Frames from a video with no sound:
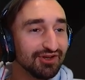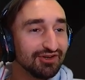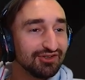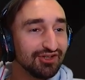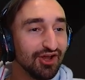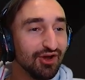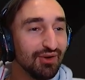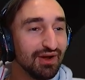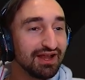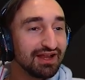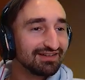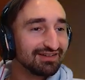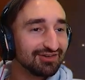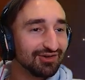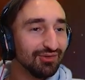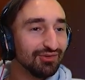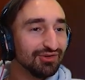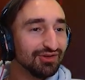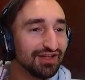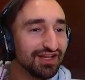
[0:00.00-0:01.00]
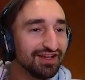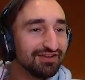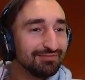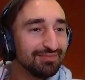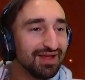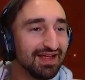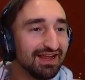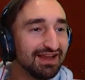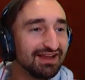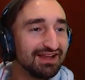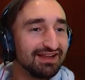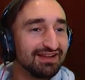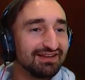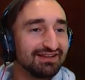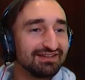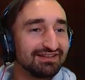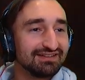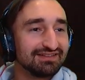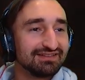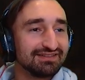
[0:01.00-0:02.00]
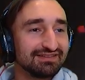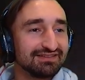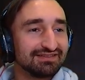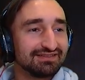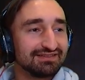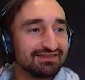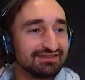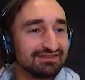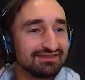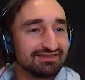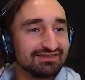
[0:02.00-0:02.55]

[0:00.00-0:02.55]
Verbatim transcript: are you doing? Don't leave me. Never been abducted, Dropsy?